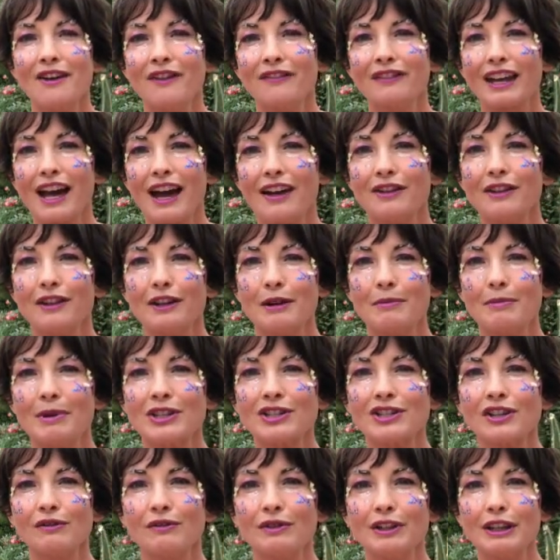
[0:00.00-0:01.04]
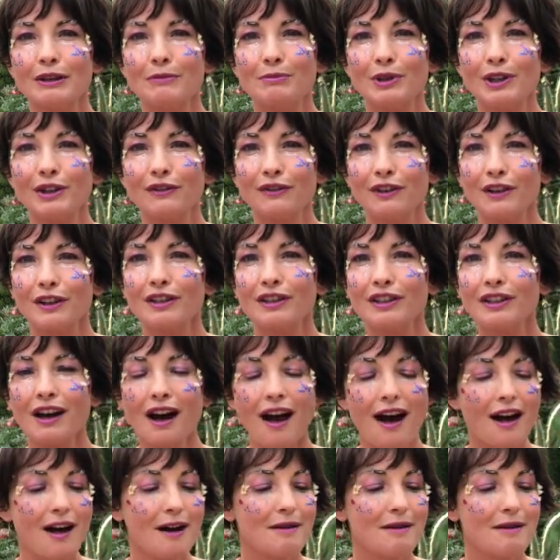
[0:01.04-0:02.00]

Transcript: have gathered a bunch of really beautiful